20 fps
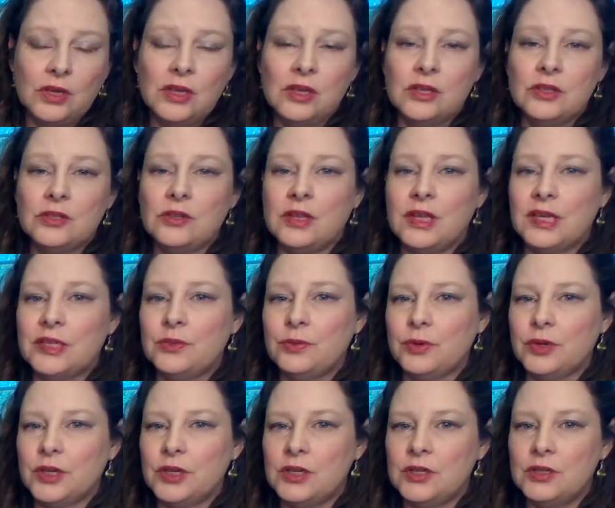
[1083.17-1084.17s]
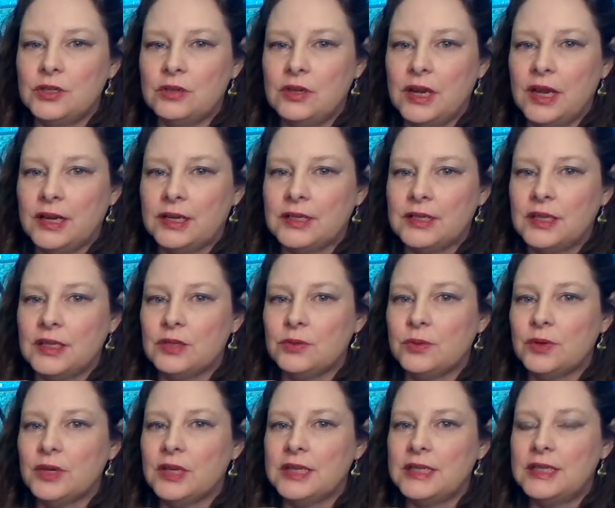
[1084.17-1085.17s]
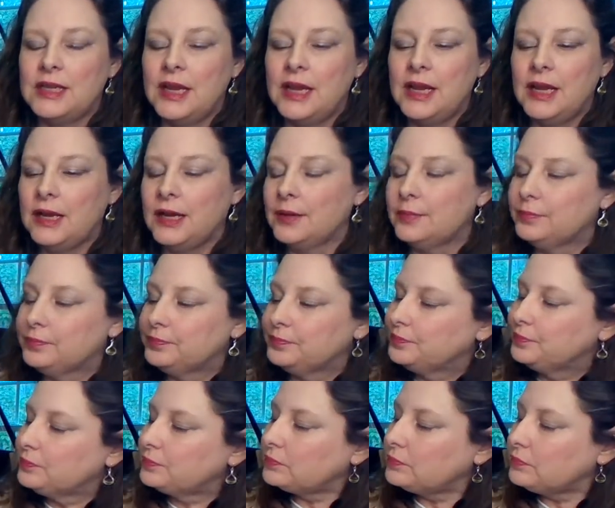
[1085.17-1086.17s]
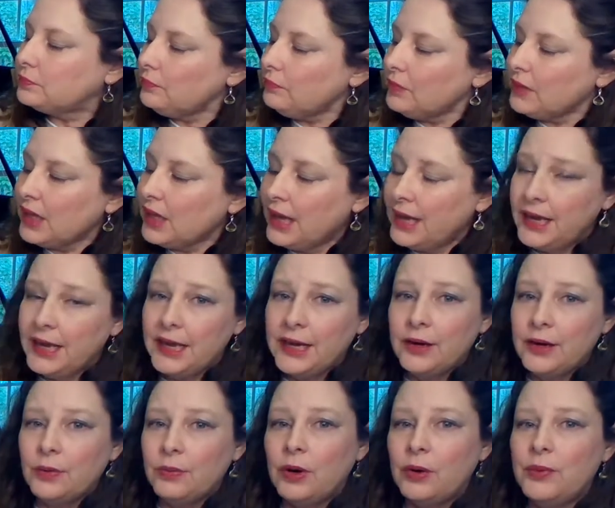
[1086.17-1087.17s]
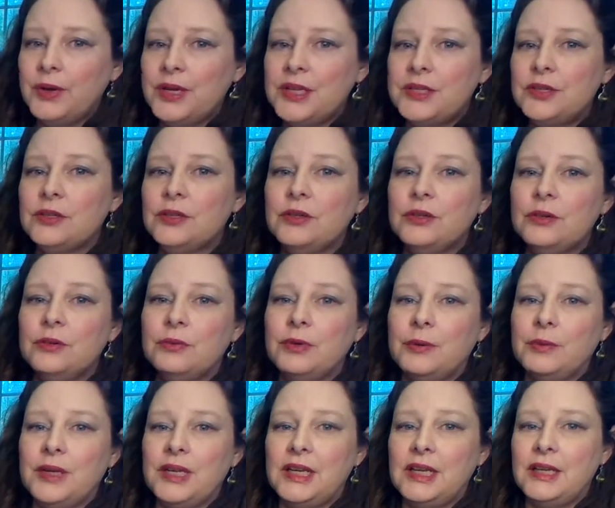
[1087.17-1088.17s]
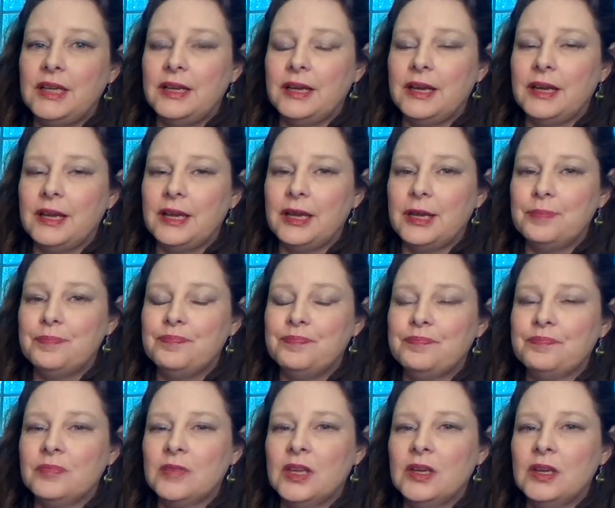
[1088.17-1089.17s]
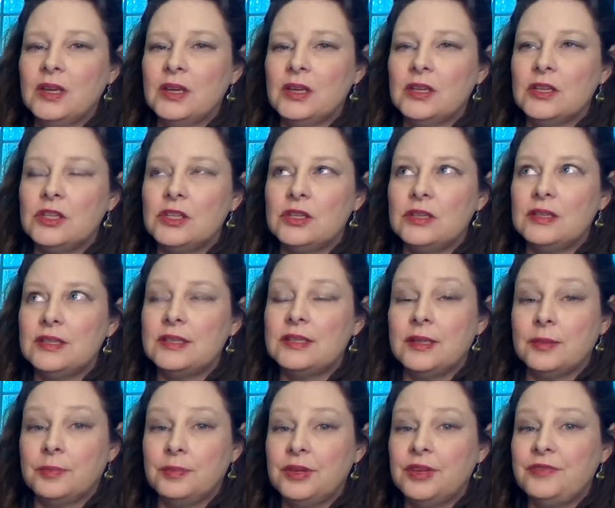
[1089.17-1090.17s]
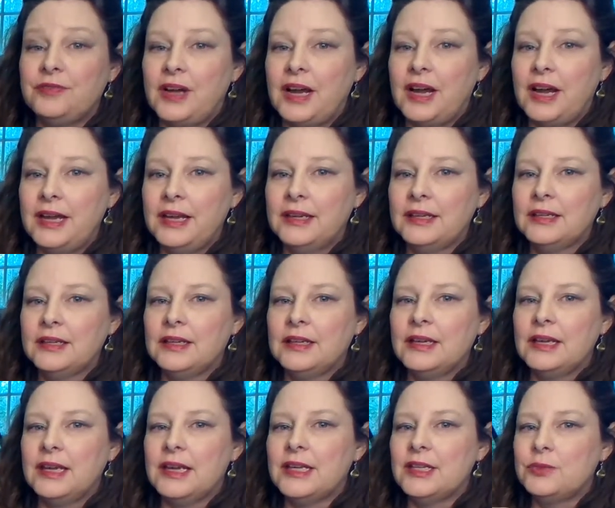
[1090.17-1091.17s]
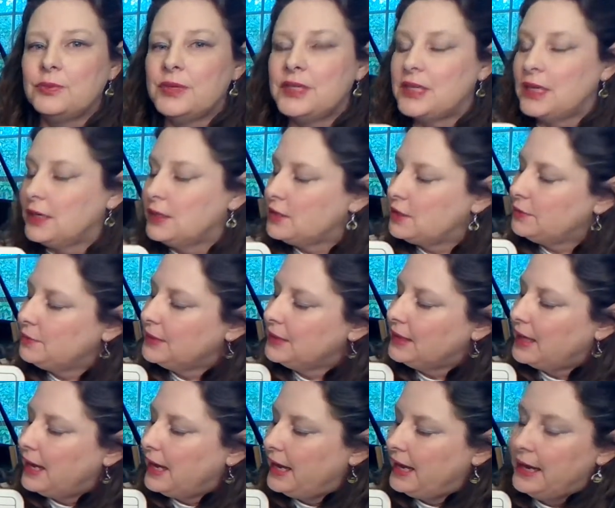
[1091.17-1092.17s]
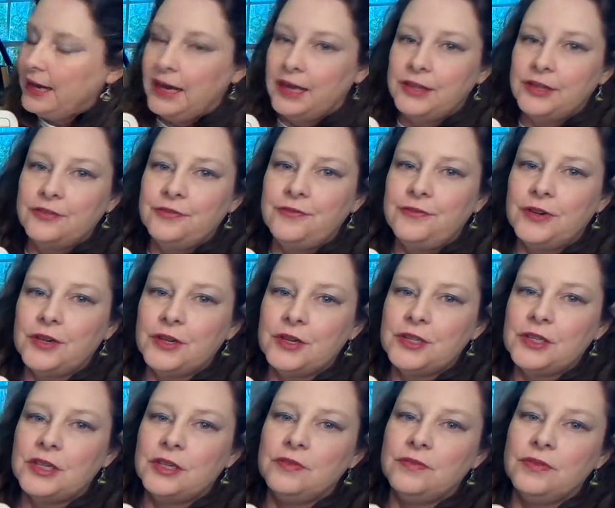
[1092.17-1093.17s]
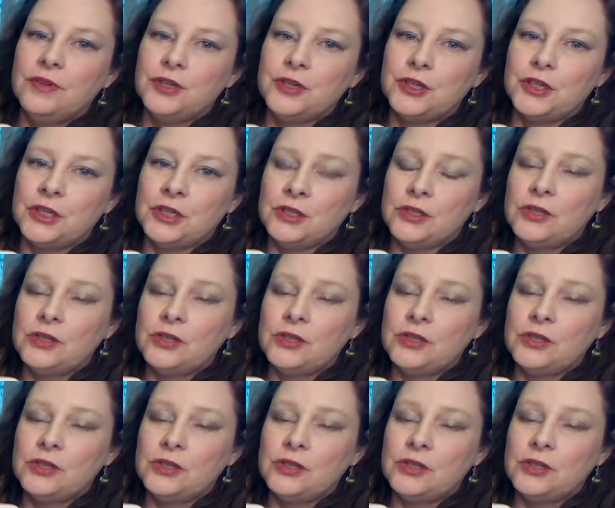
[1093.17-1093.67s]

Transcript: So that's what we're going to do next, is we're going to take, and what we do when we simplify is we tend to rely on the first inversion.